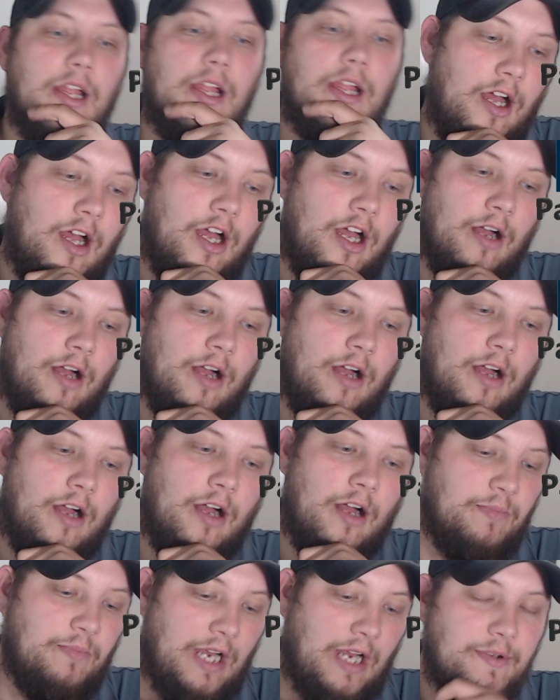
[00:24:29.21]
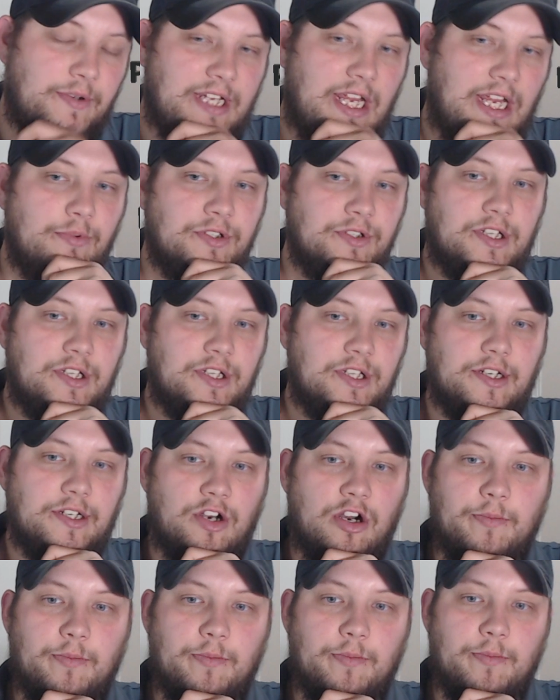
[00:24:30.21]
But I was able to
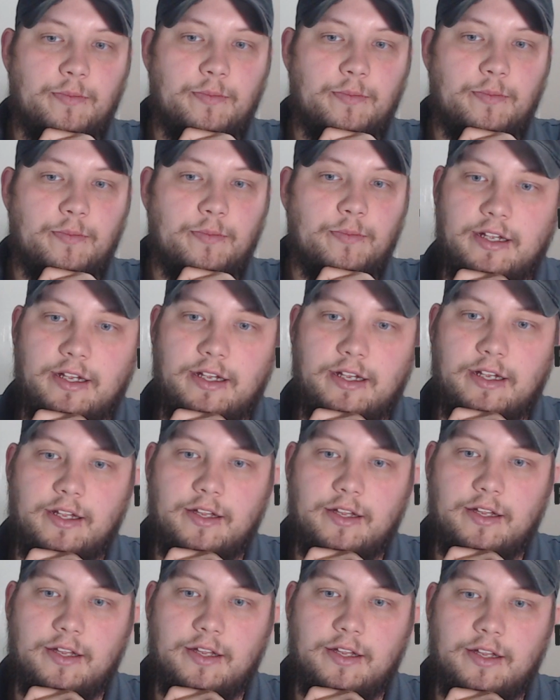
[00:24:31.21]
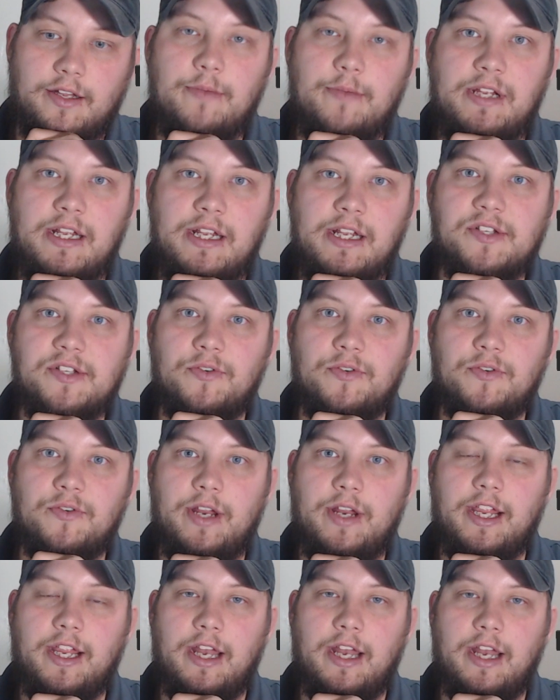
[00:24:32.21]
determine that the MDS solenoid,
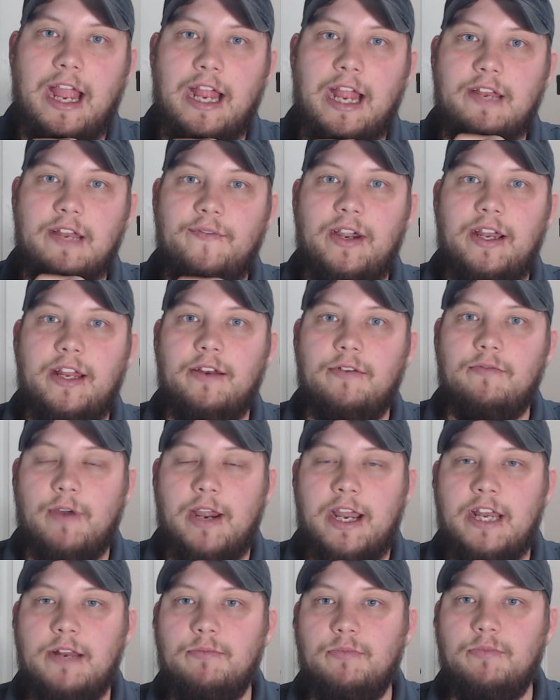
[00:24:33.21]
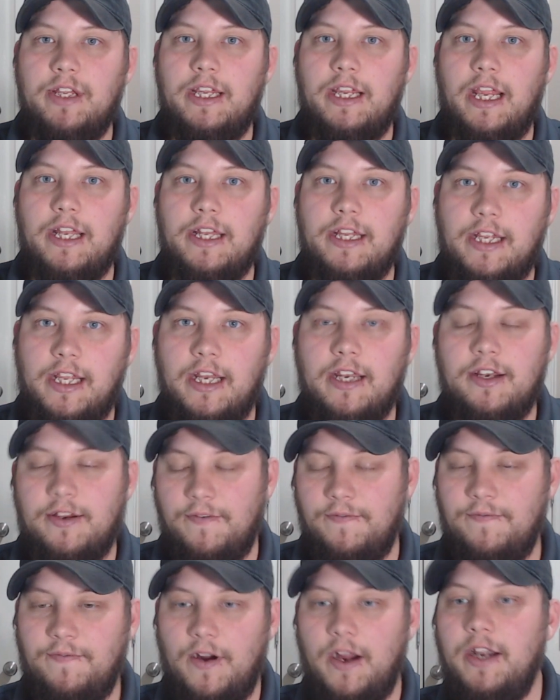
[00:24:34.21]
I could activate it randomly and get it to
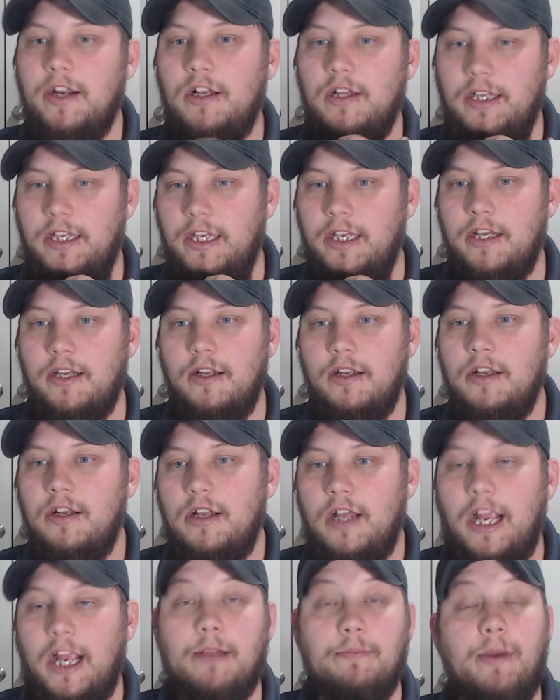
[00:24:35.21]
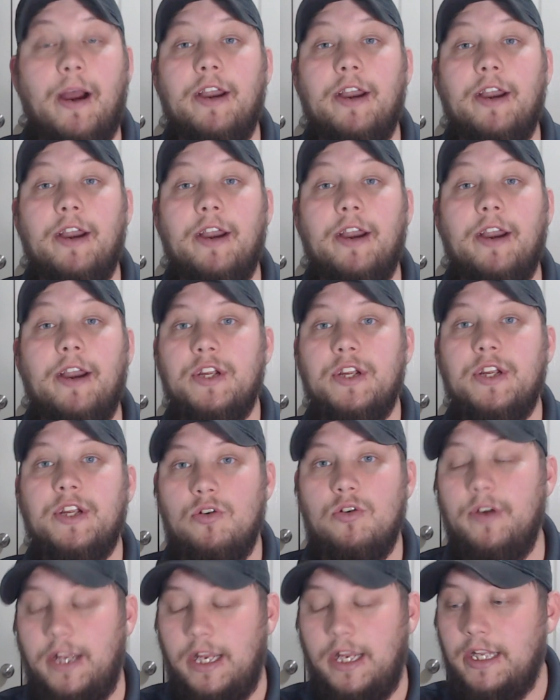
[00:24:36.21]
finally, I could bidirectionally
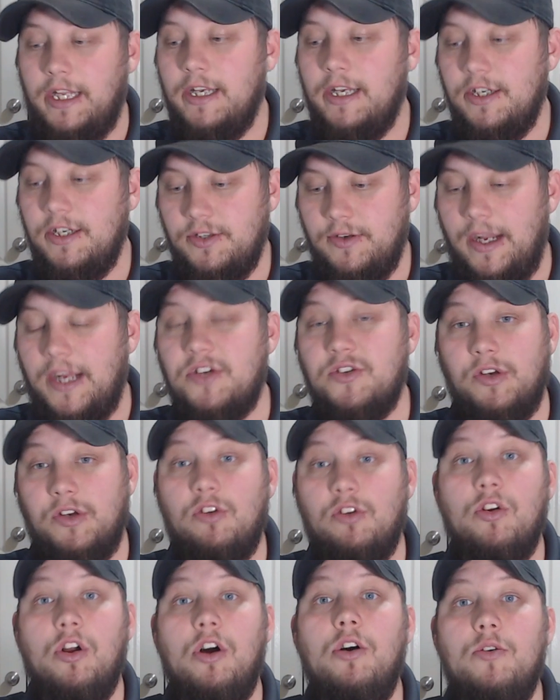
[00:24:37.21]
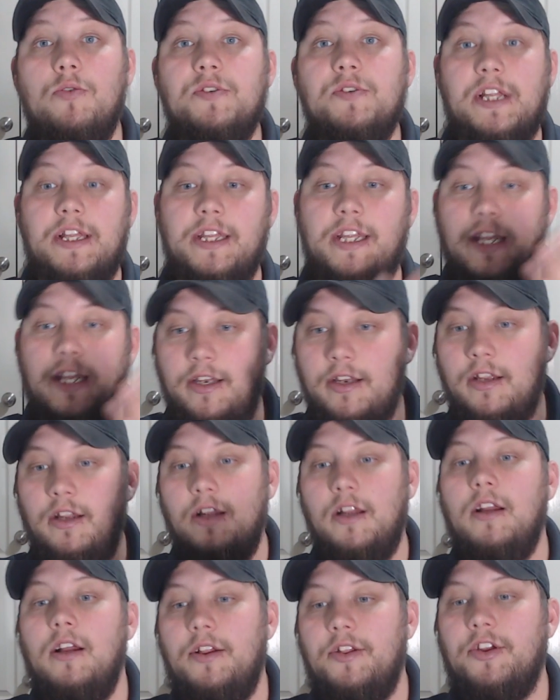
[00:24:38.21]
control it and get it to actually close, and then
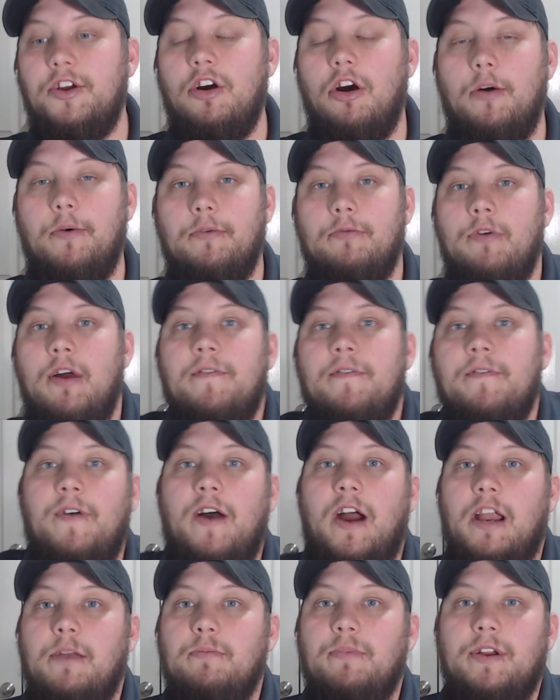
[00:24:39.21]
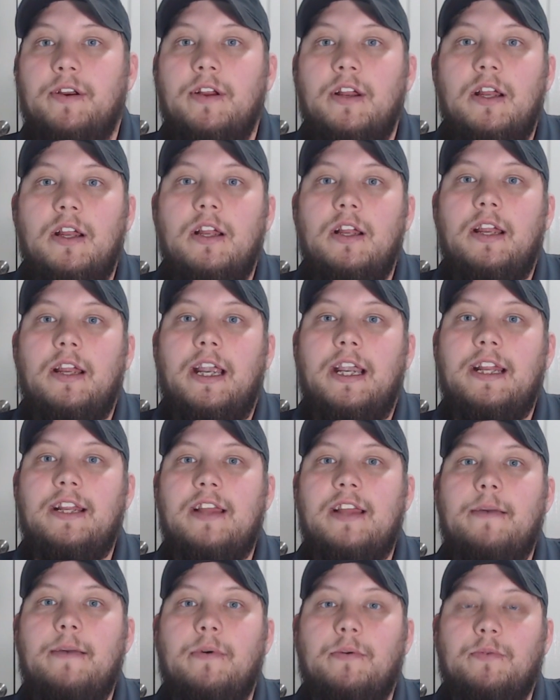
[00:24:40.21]
the car would run fine. But
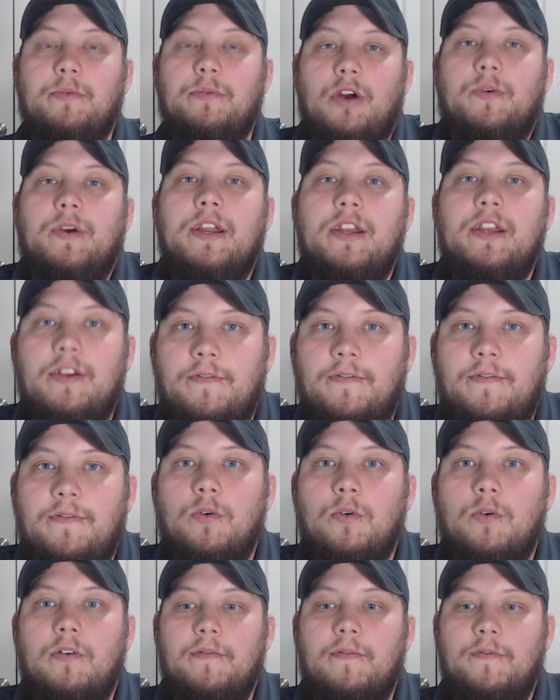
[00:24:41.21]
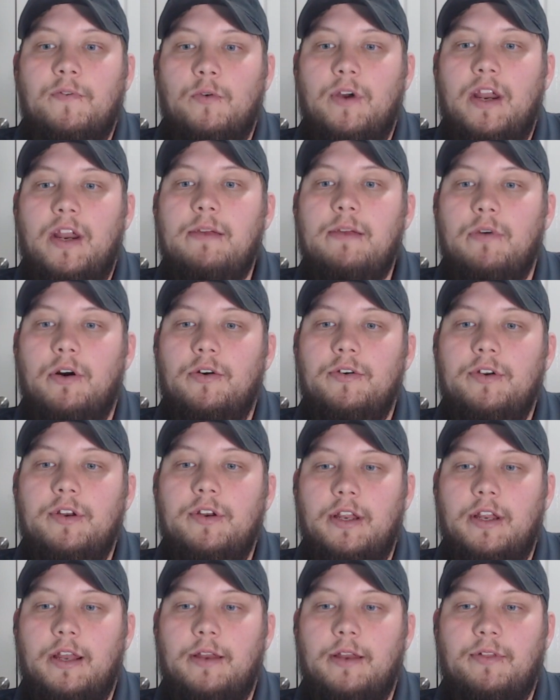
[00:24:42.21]
anytime it would go into 4.8 mode,
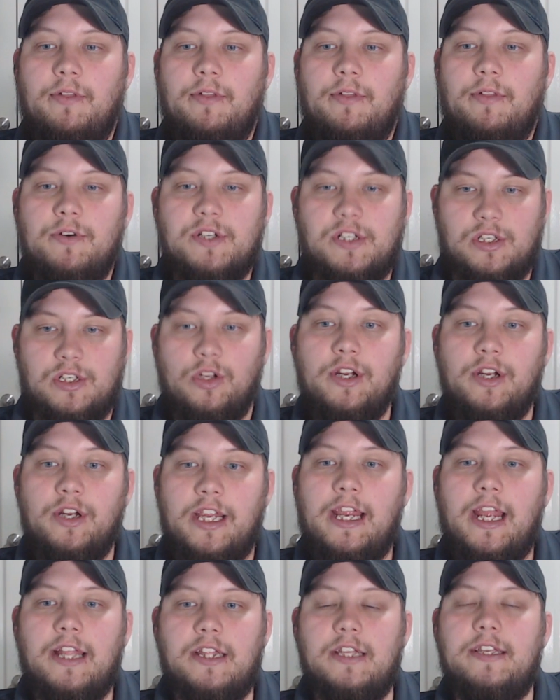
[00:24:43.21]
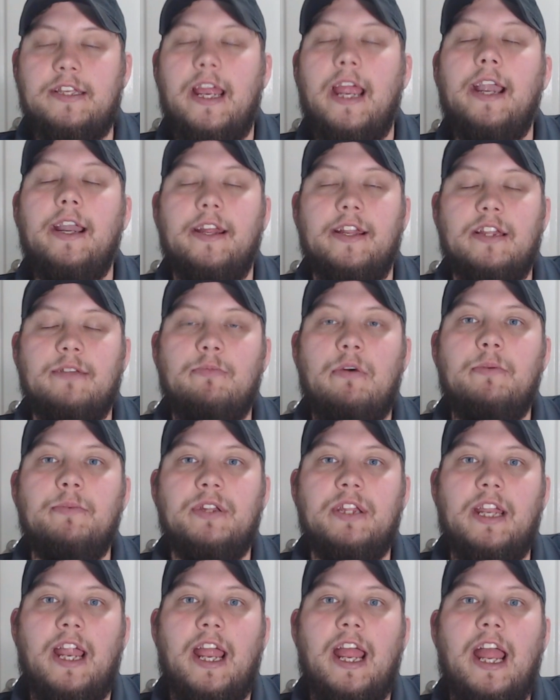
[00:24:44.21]
and the thing was, looking at the data at the moment
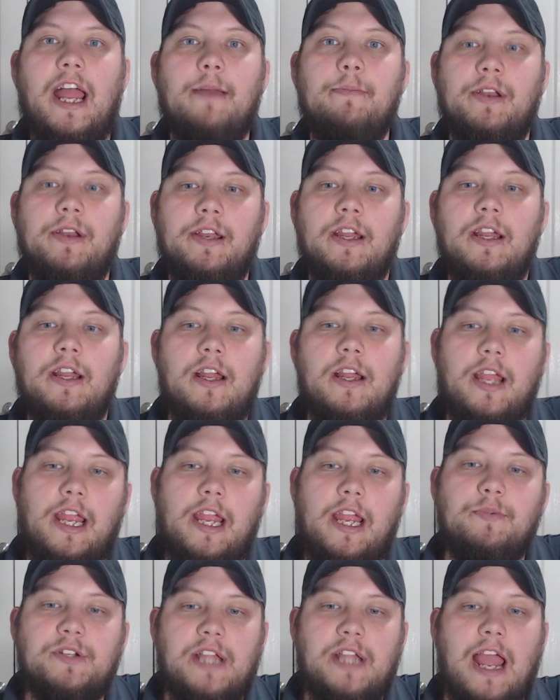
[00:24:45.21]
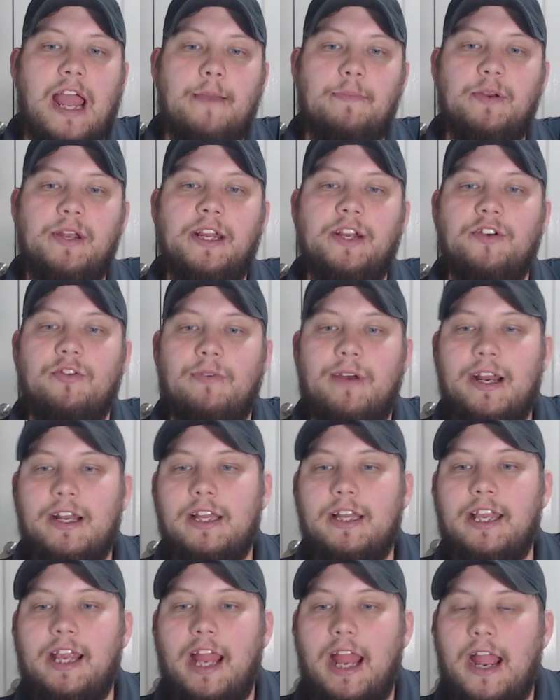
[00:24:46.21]
that it happened, it was happening
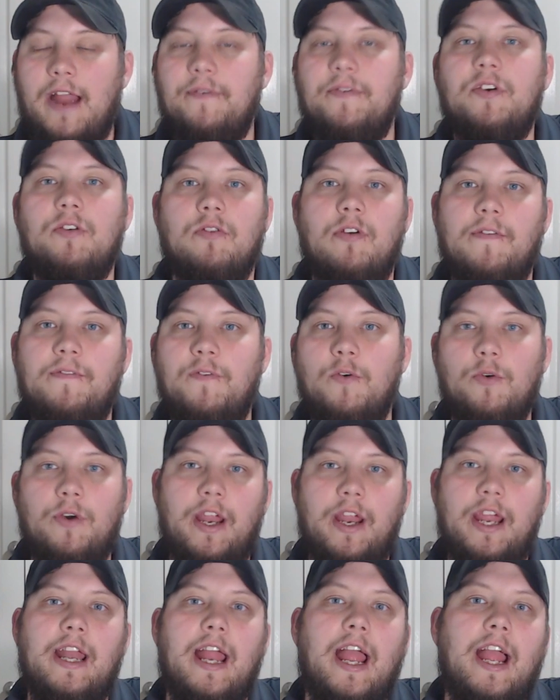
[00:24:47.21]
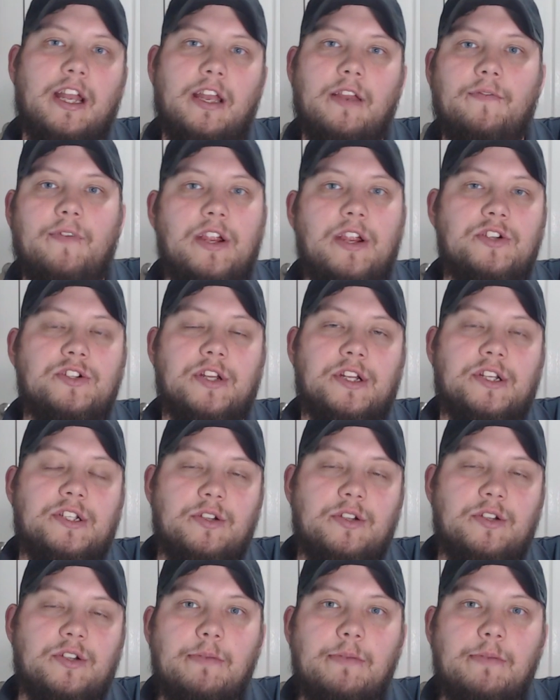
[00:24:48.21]
directly after a 4.8 activation.
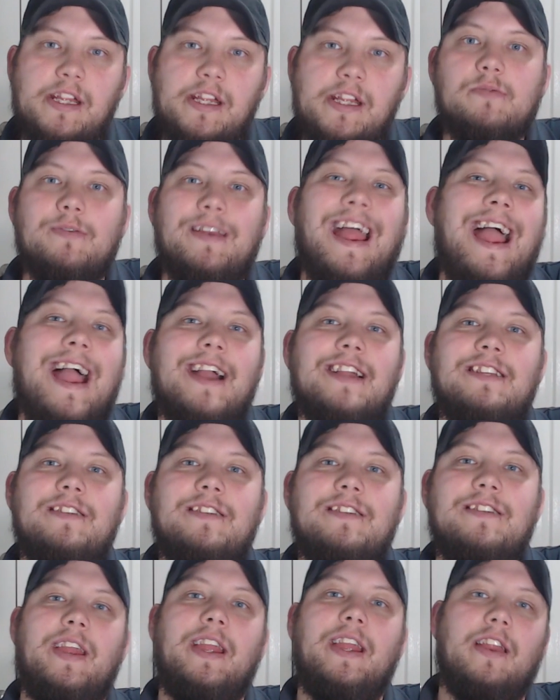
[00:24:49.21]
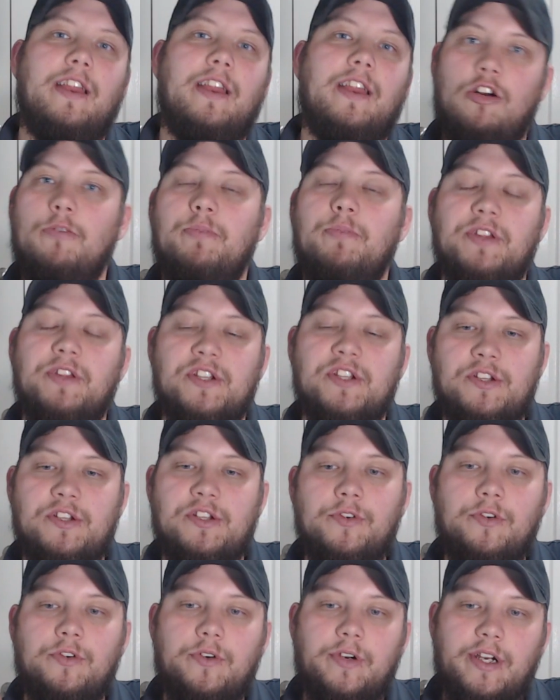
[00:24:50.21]
So MDS would activate and open the
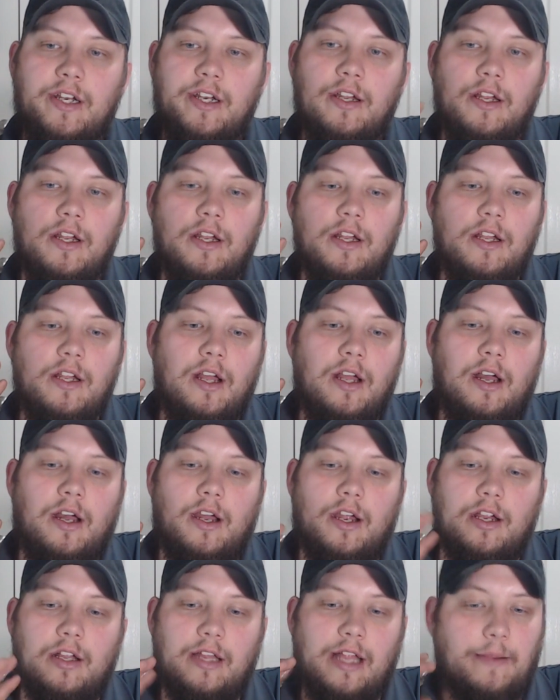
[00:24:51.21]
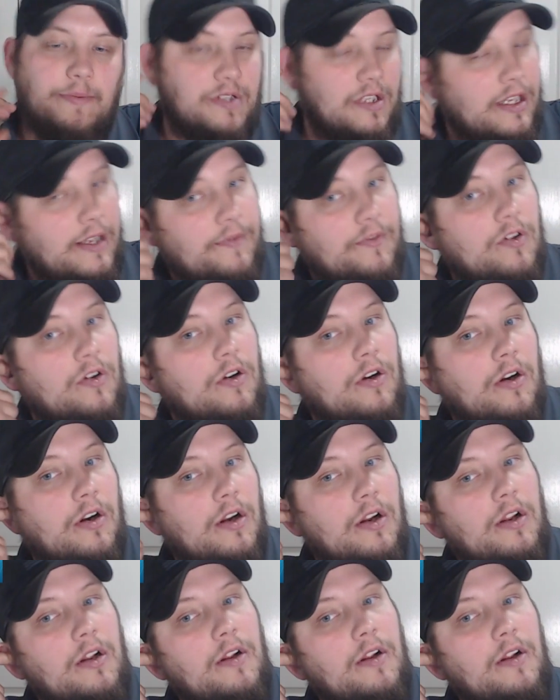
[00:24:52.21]
solenoid, collapse the lifter,